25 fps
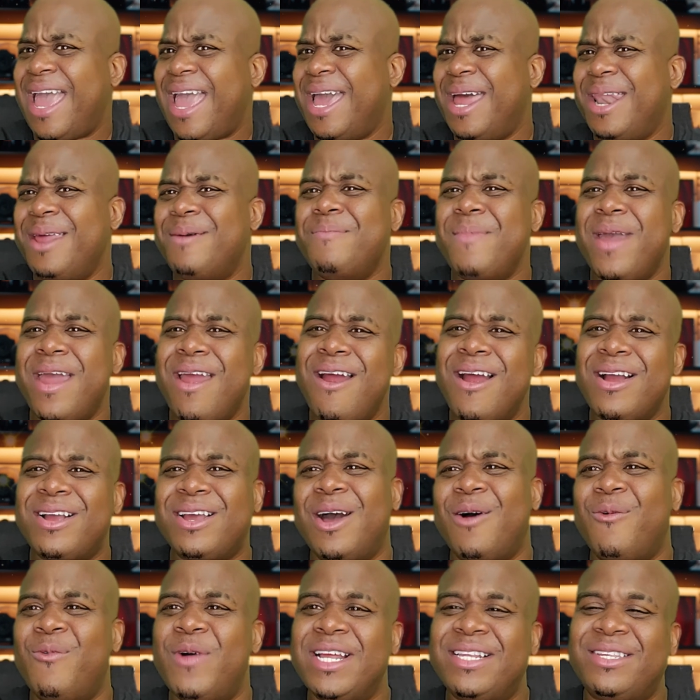Yeah, in
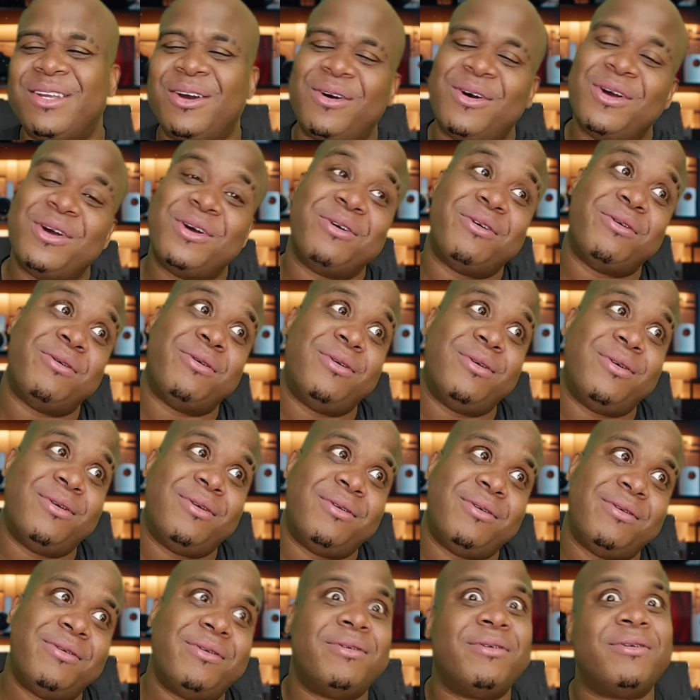America, we do,
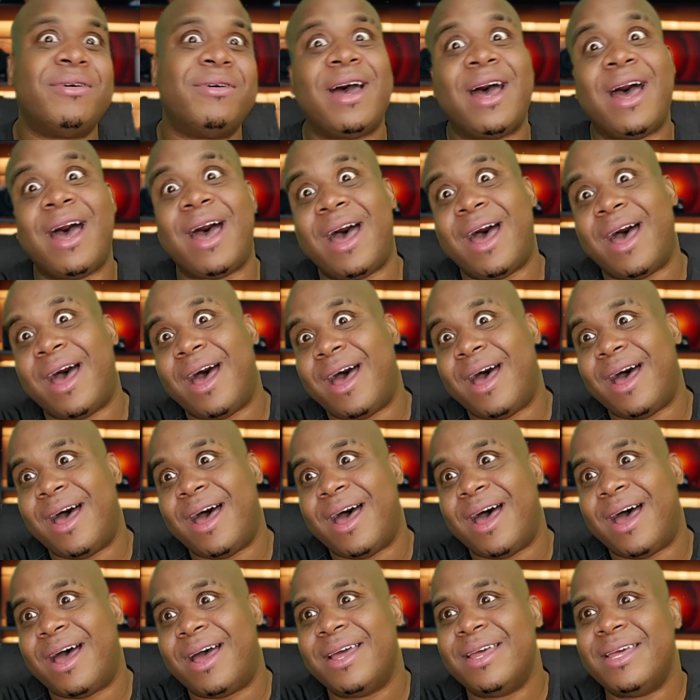ooh,
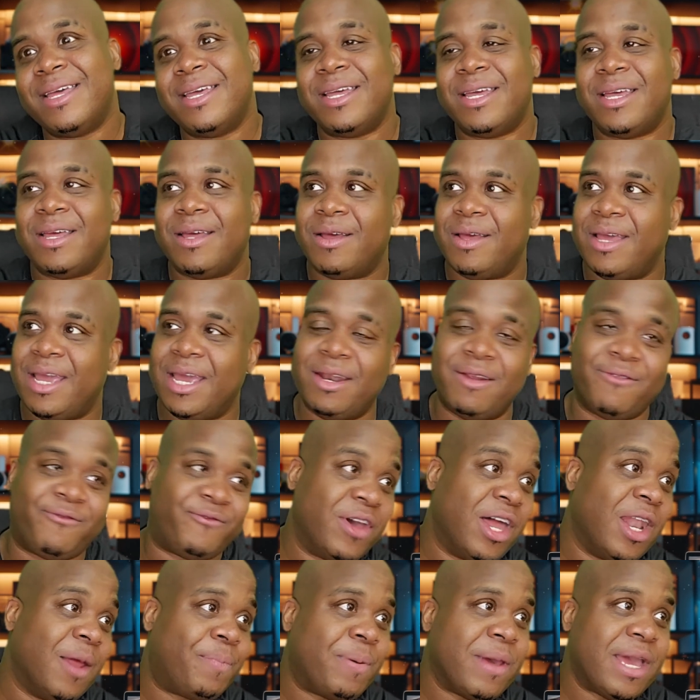ah. In the
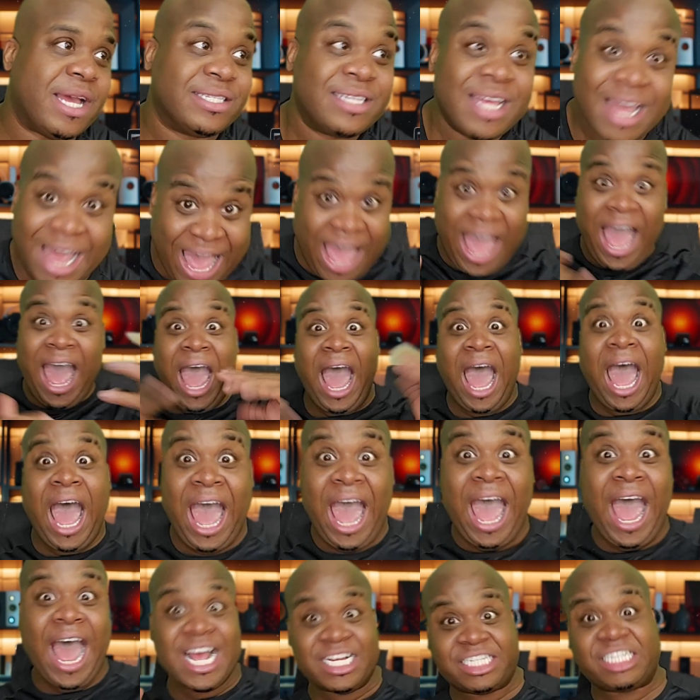Philippines,
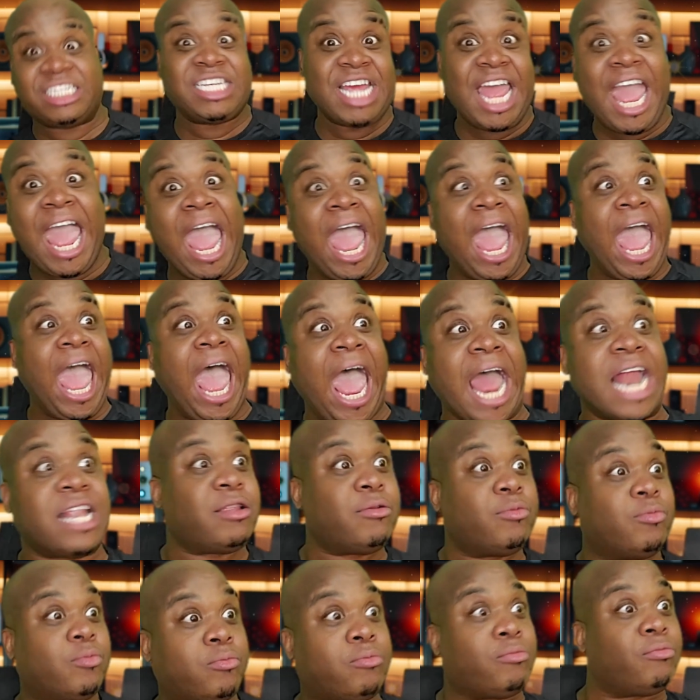
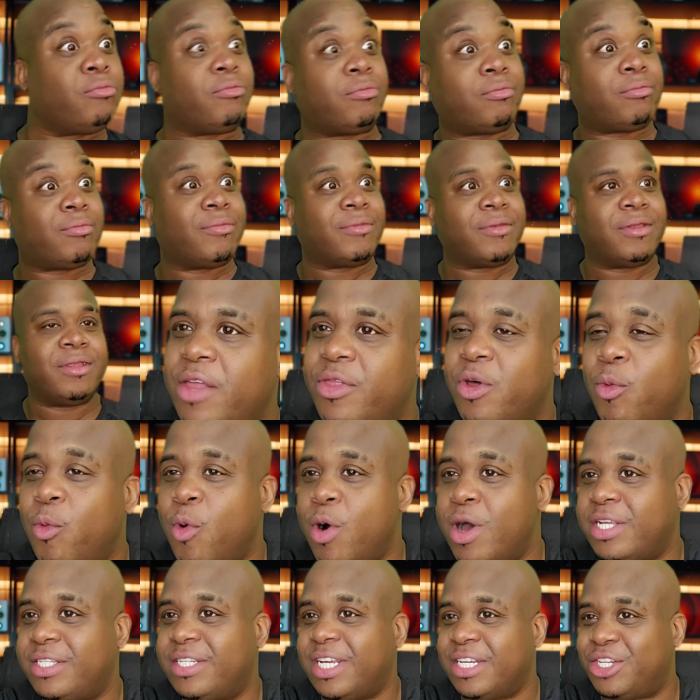shit! One of the
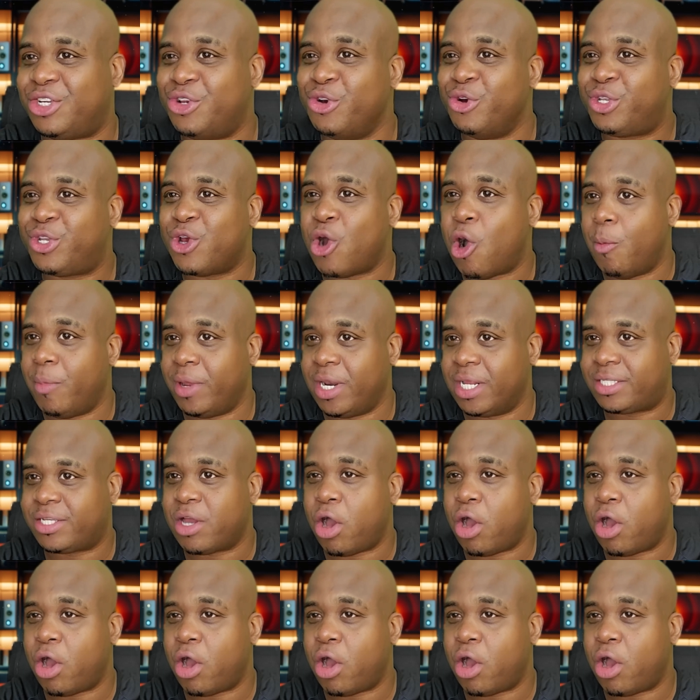ones that you told me